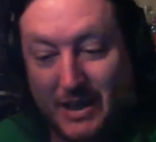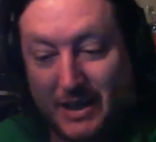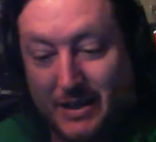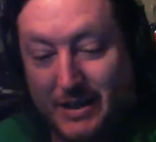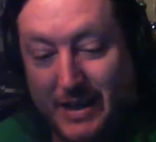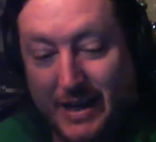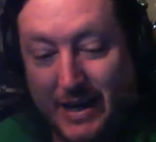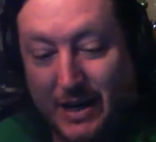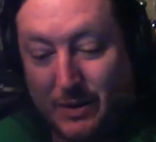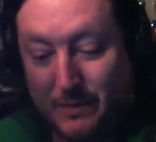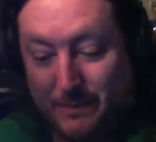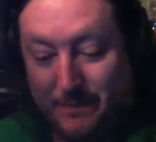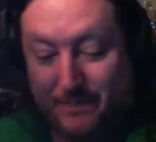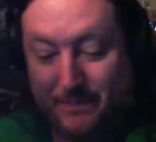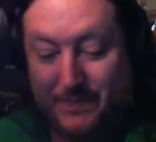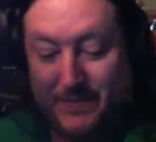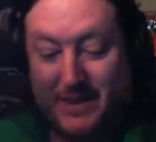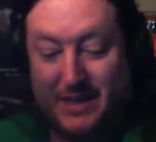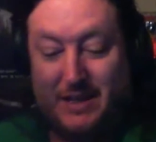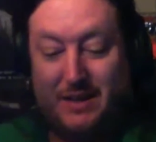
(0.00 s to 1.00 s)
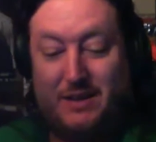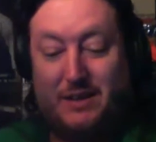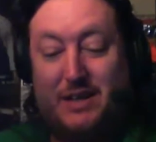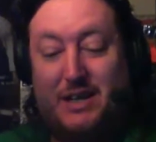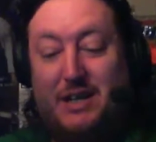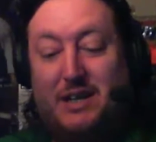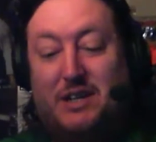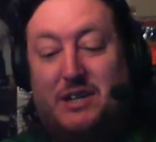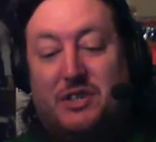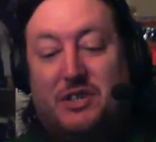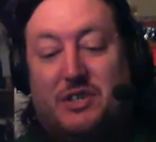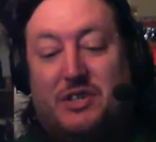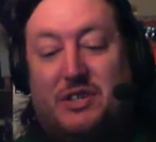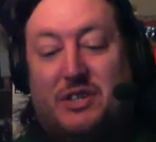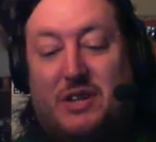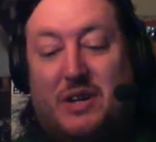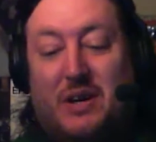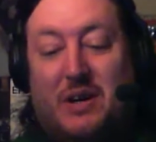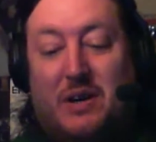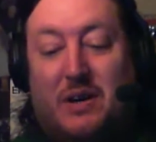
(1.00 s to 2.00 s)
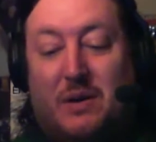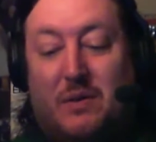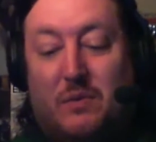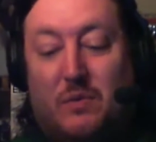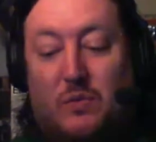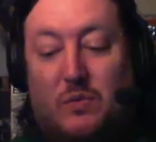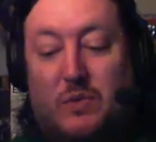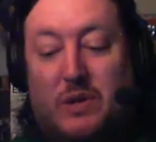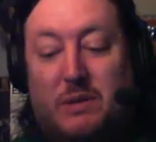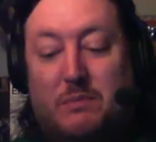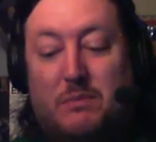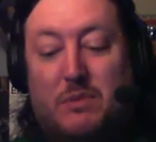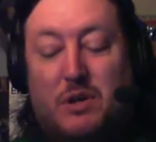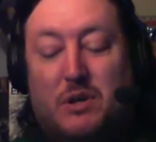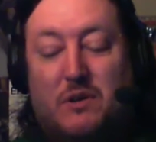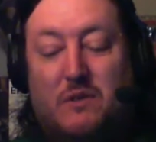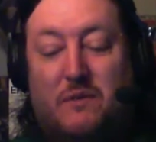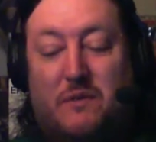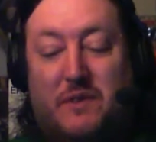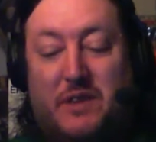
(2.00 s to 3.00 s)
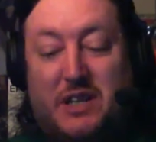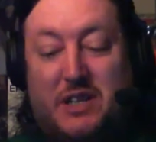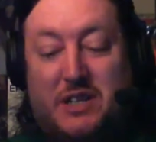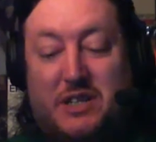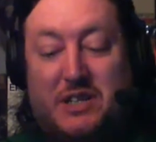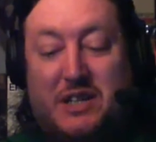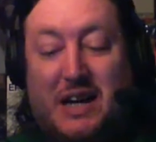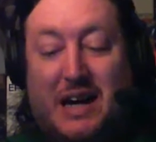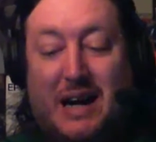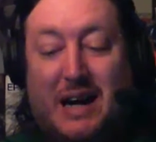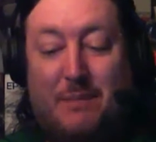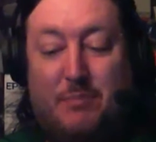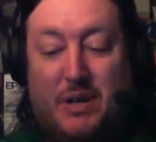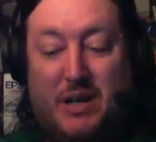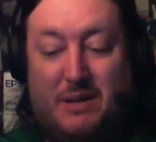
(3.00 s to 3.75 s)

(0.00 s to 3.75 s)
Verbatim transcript: Now, let us remove this top